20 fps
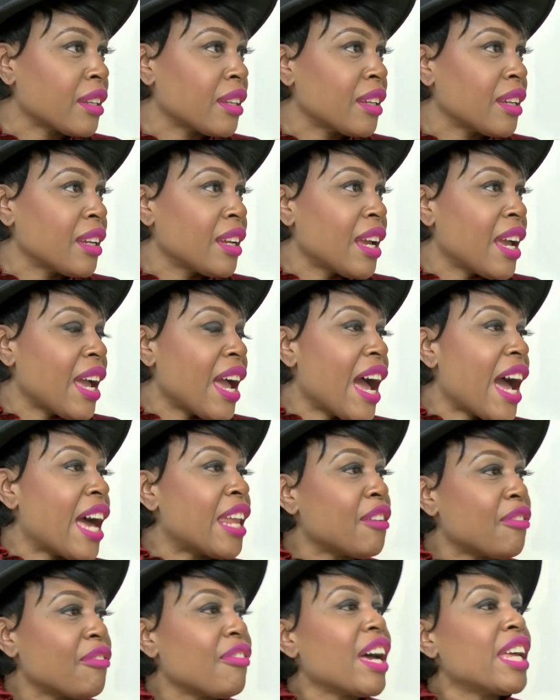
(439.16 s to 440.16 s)

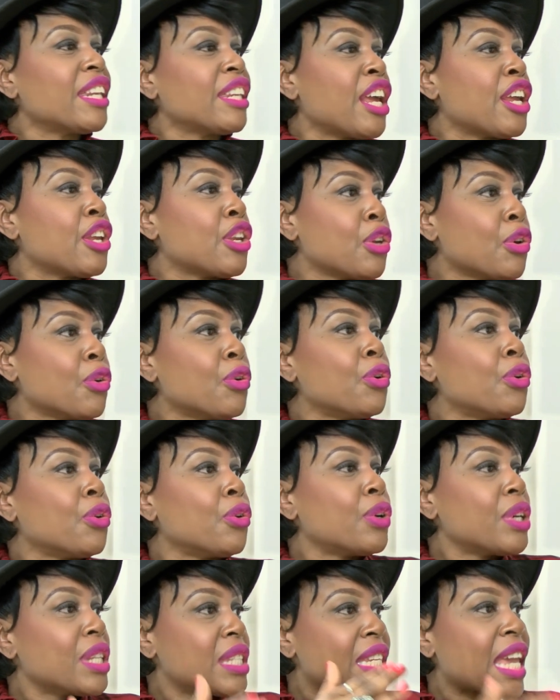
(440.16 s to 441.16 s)
and the fact that
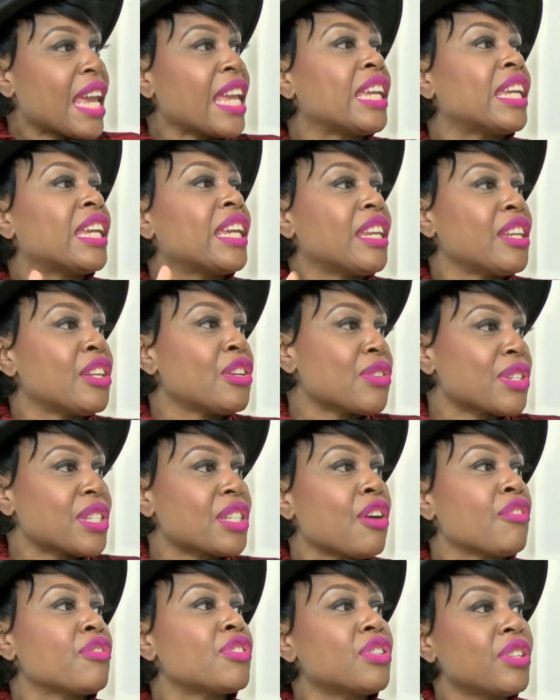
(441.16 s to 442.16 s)
you're taking
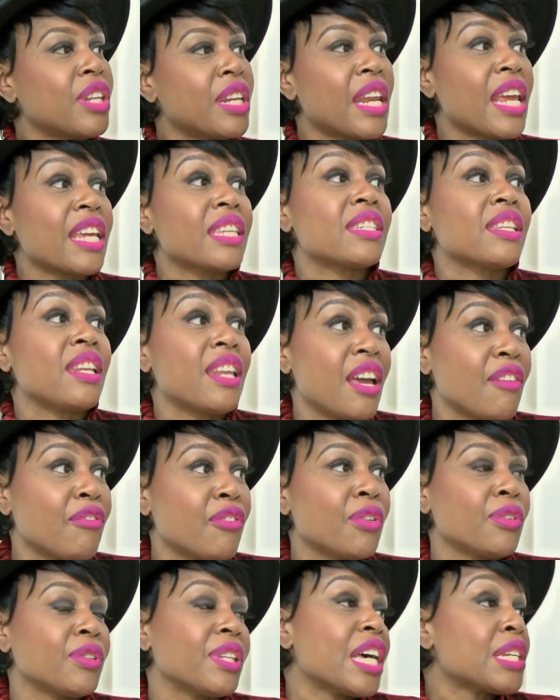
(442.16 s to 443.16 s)
yourself to the next
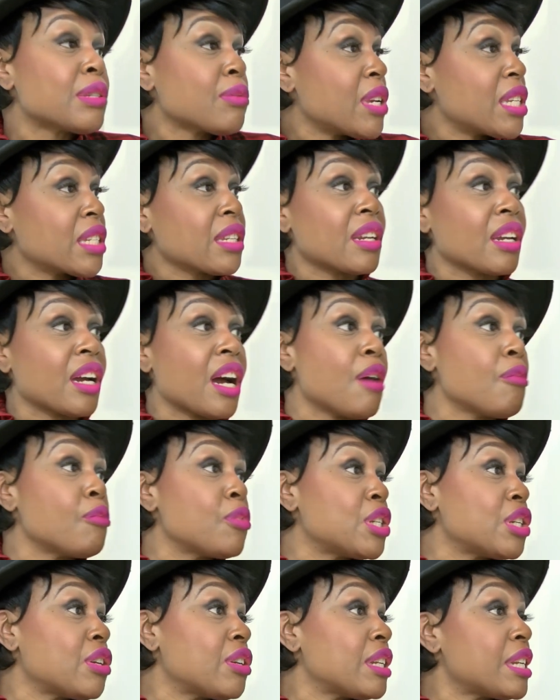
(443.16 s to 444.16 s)
level, that's why he's gonna come
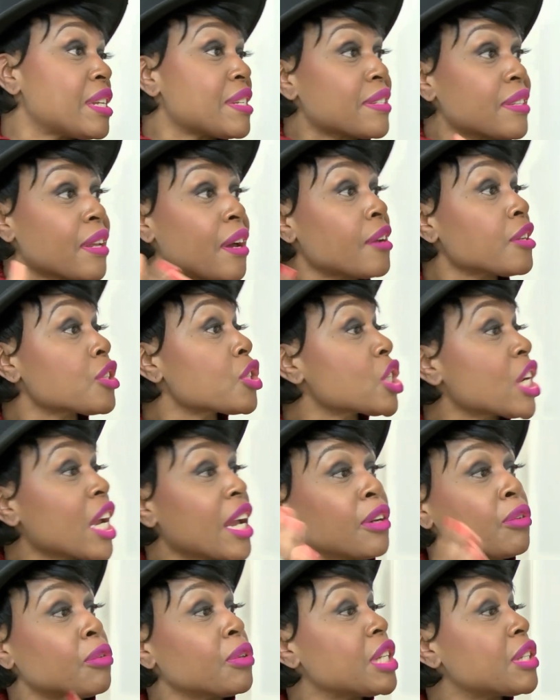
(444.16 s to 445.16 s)
with you and just start
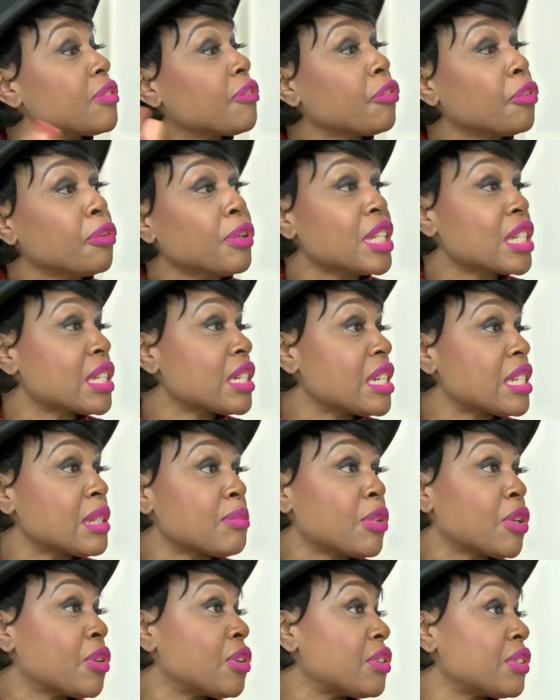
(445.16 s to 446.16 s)
chatting all this foolishness,
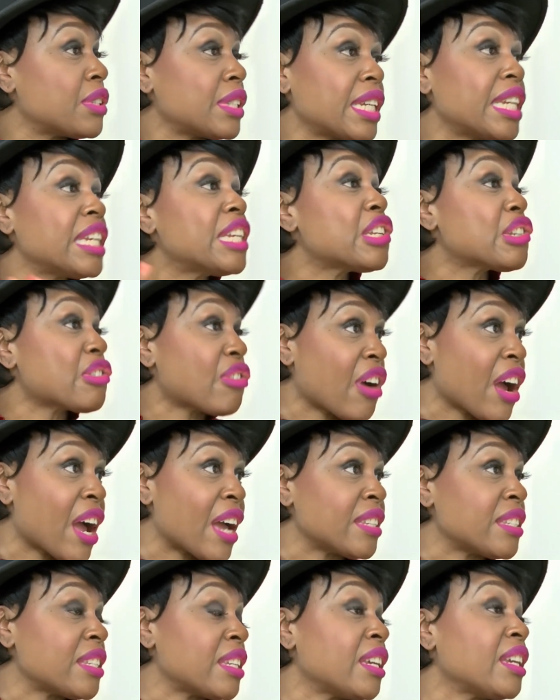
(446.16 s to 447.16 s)
because he
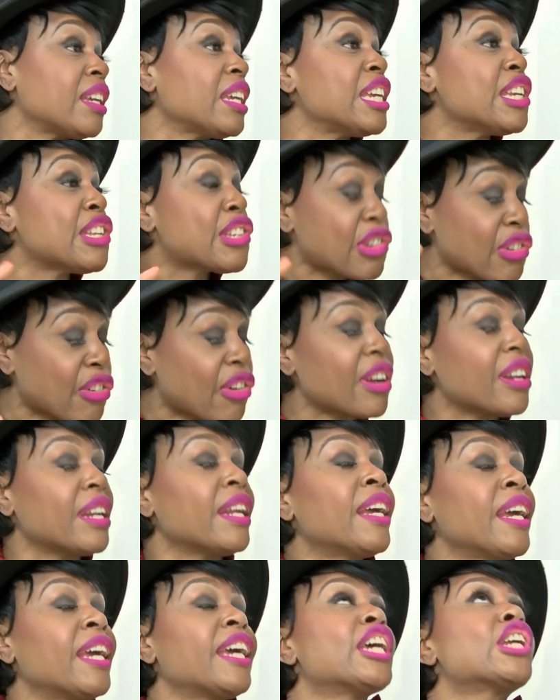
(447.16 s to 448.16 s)
tries
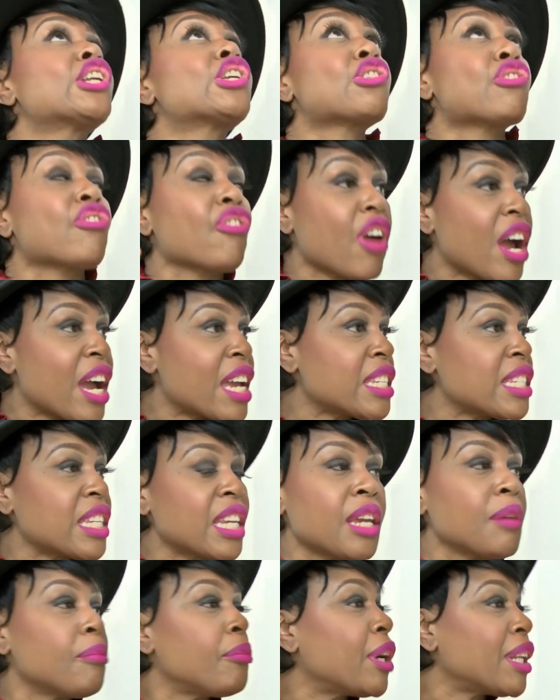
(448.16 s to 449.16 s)

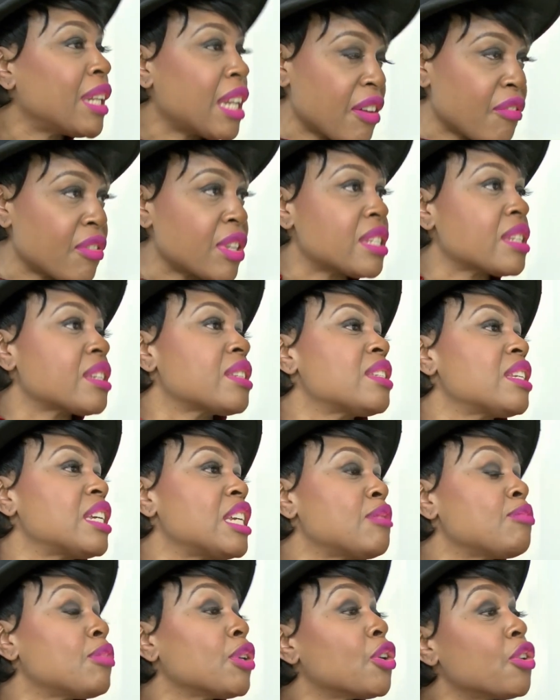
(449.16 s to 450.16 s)
it but never
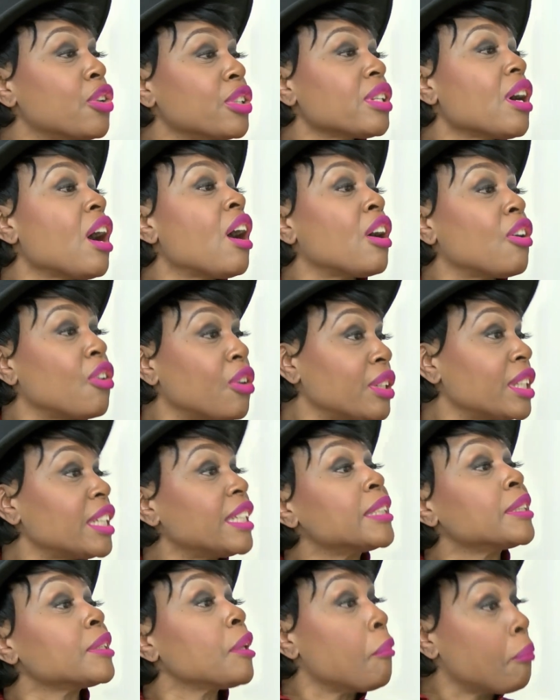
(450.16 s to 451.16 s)
succeeds, because our God
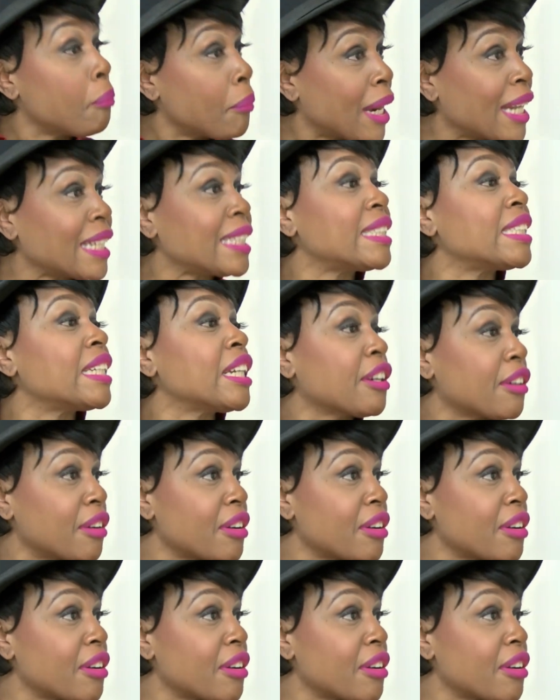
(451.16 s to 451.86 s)
is mighty and